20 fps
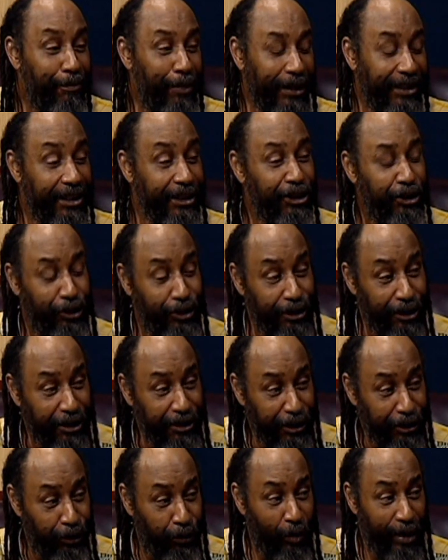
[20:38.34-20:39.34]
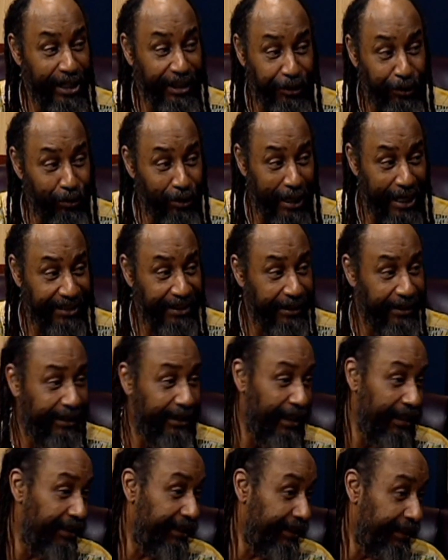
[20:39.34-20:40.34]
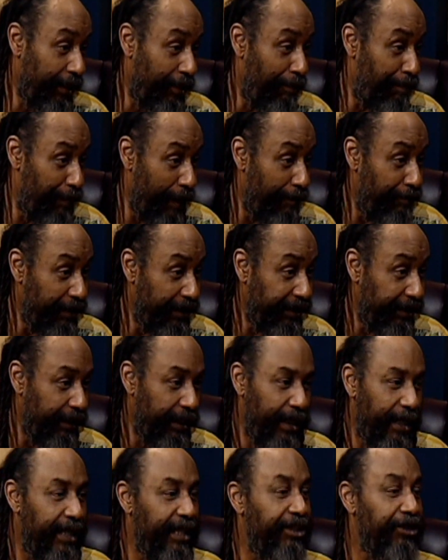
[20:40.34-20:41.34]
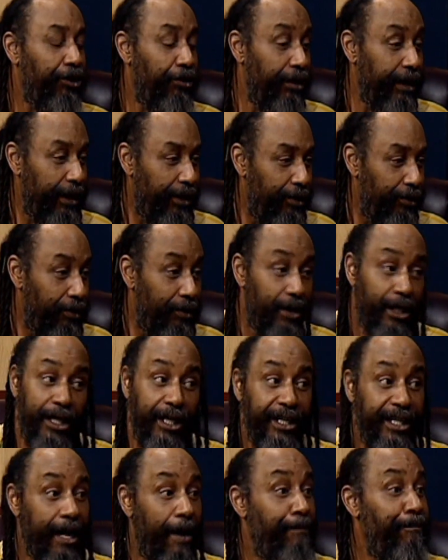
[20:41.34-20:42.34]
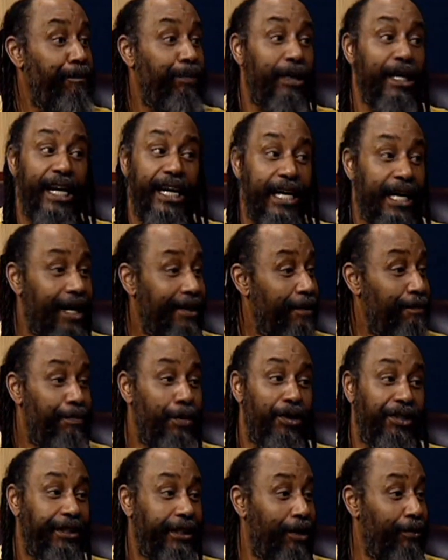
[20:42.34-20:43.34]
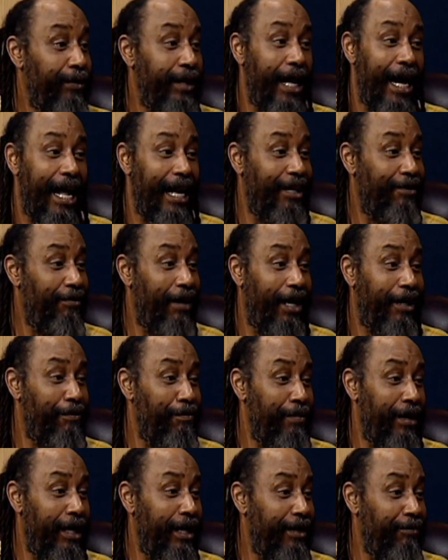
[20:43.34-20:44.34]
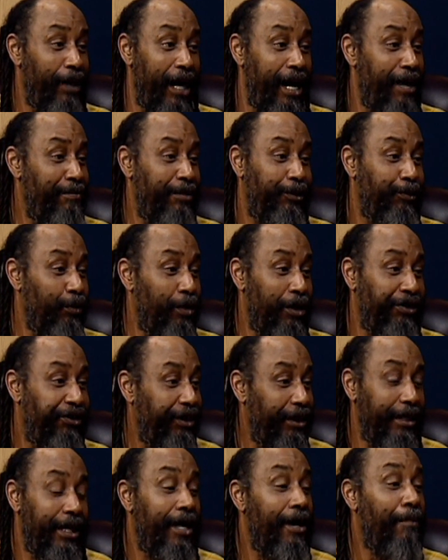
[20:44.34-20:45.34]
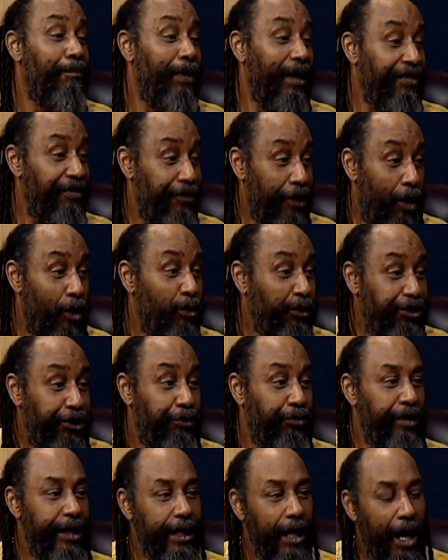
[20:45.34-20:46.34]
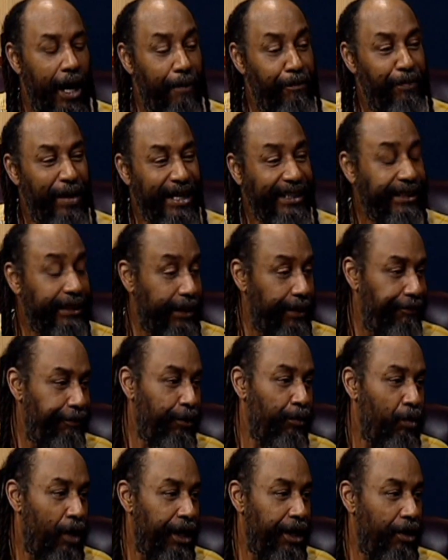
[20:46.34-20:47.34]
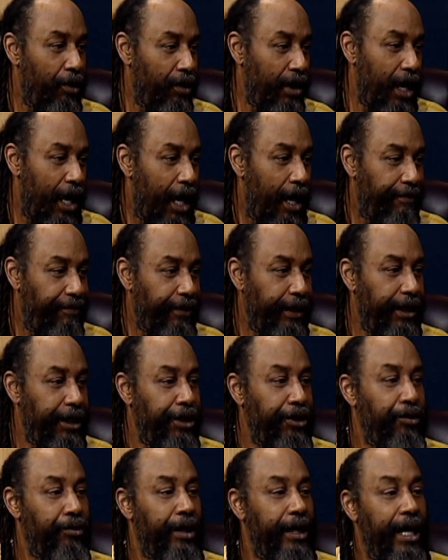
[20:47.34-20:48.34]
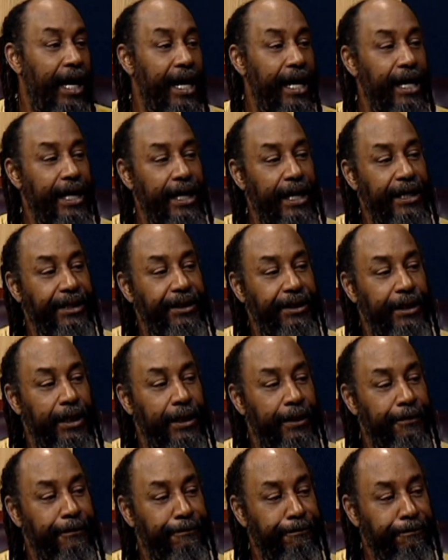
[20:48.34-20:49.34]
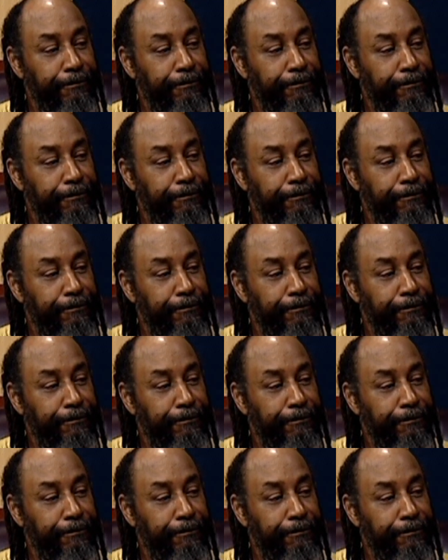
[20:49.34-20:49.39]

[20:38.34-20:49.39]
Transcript: But the 22 lessons that are still published is critical. There are plenty other books that we highly recommend, Amos Wilson, but those three are basic if you want to know Garvey and the UNIA ACL.